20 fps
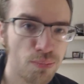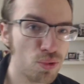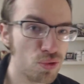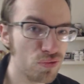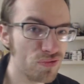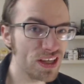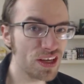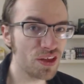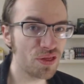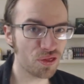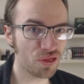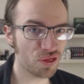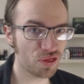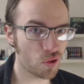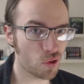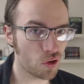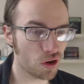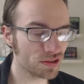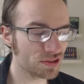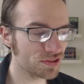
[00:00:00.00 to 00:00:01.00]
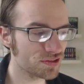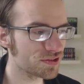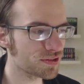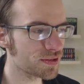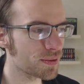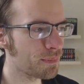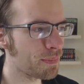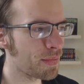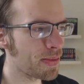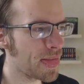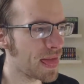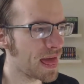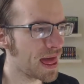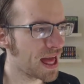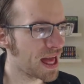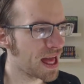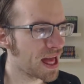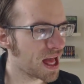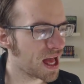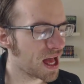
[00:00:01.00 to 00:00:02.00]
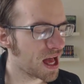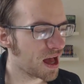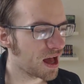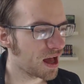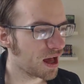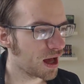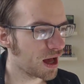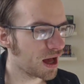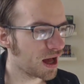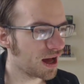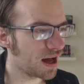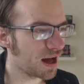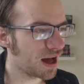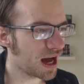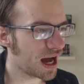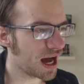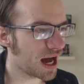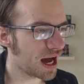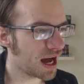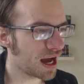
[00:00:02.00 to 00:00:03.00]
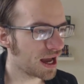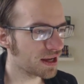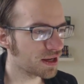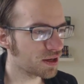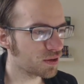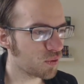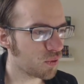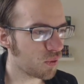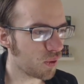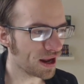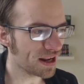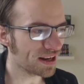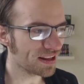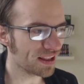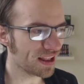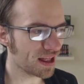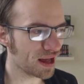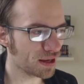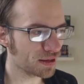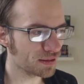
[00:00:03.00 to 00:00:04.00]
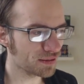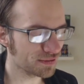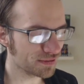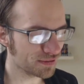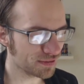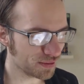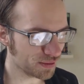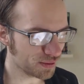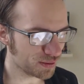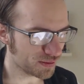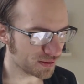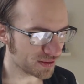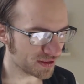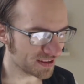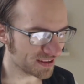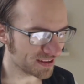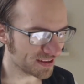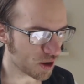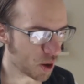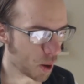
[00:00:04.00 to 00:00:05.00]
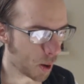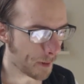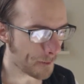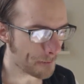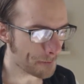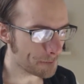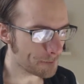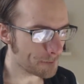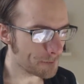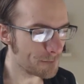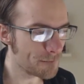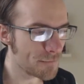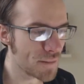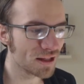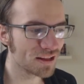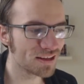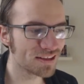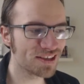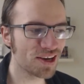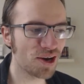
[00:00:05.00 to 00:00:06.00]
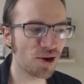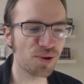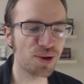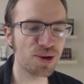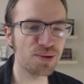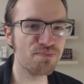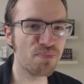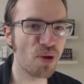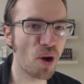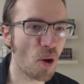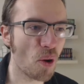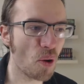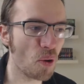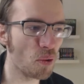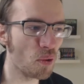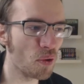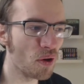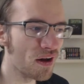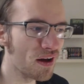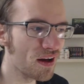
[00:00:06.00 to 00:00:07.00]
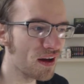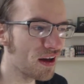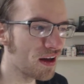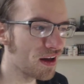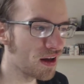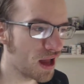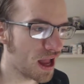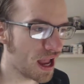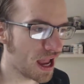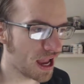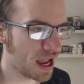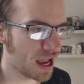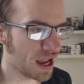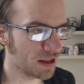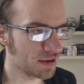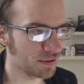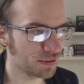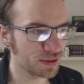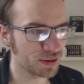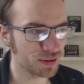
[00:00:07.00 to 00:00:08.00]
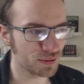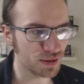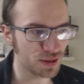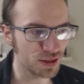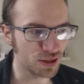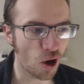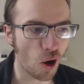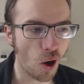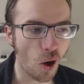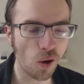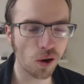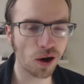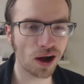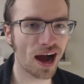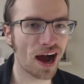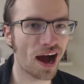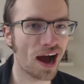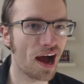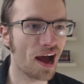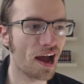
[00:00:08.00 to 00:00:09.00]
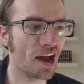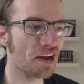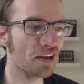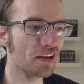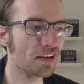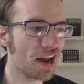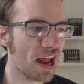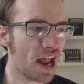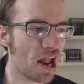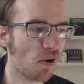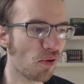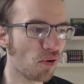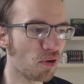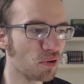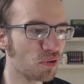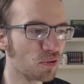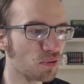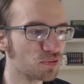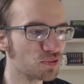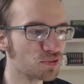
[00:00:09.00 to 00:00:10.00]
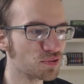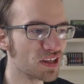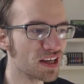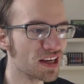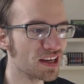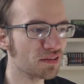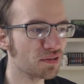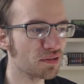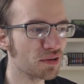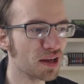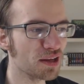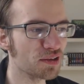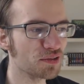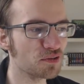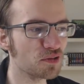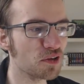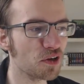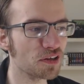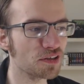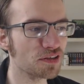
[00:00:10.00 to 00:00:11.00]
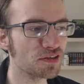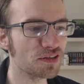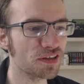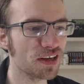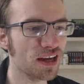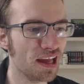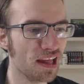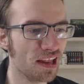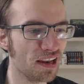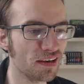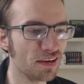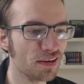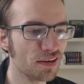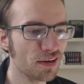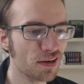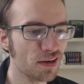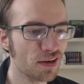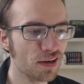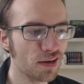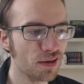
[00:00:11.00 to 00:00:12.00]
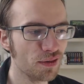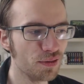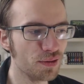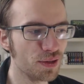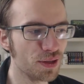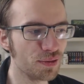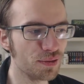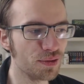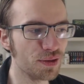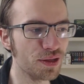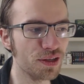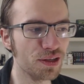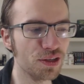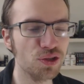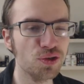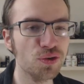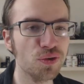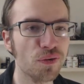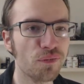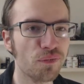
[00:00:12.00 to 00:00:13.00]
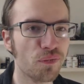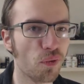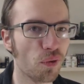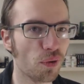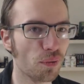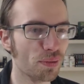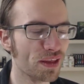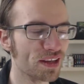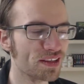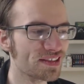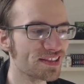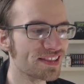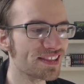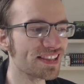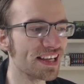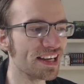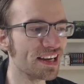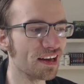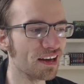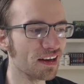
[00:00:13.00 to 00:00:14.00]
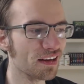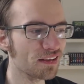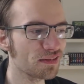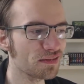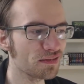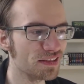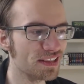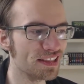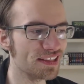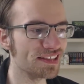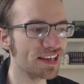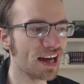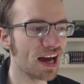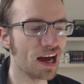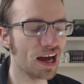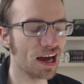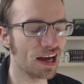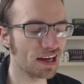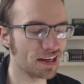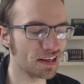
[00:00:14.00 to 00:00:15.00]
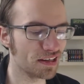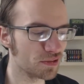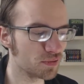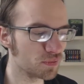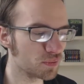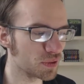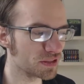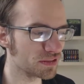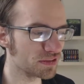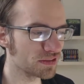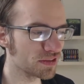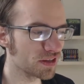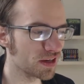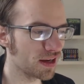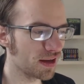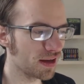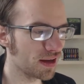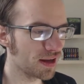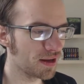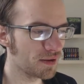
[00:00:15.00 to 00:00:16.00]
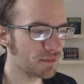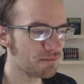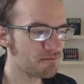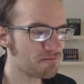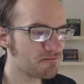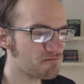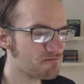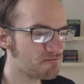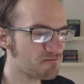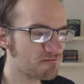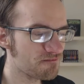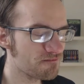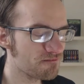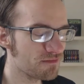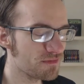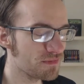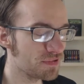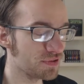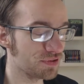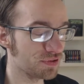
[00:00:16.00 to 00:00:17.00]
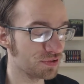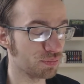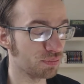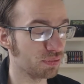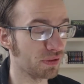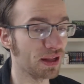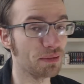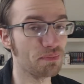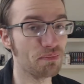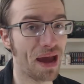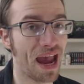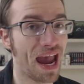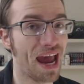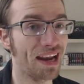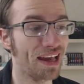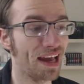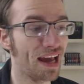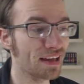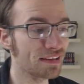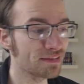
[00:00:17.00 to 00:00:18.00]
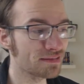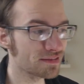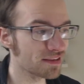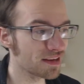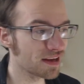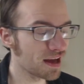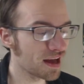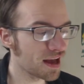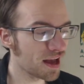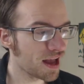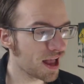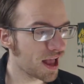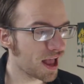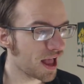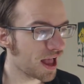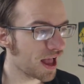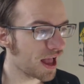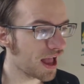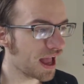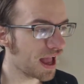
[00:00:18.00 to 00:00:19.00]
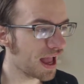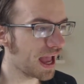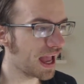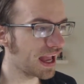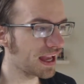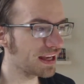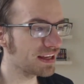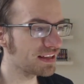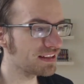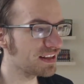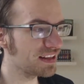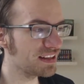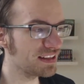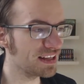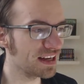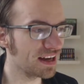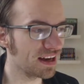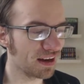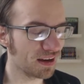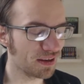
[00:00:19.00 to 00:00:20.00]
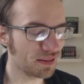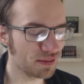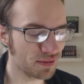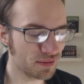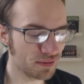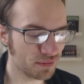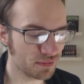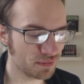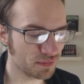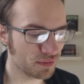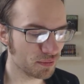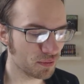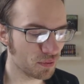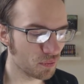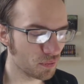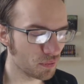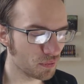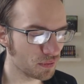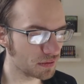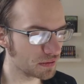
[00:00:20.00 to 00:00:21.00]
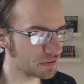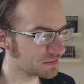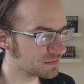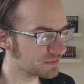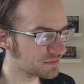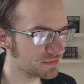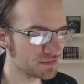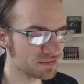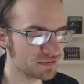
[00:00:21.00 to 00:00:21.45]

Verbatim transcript: Movie Thoughts. I quite liked the military bow and the, the hawkeye arrows and, and such, and the, the uniform that Cinna designed, which is just plain badass. Yeah, the the whole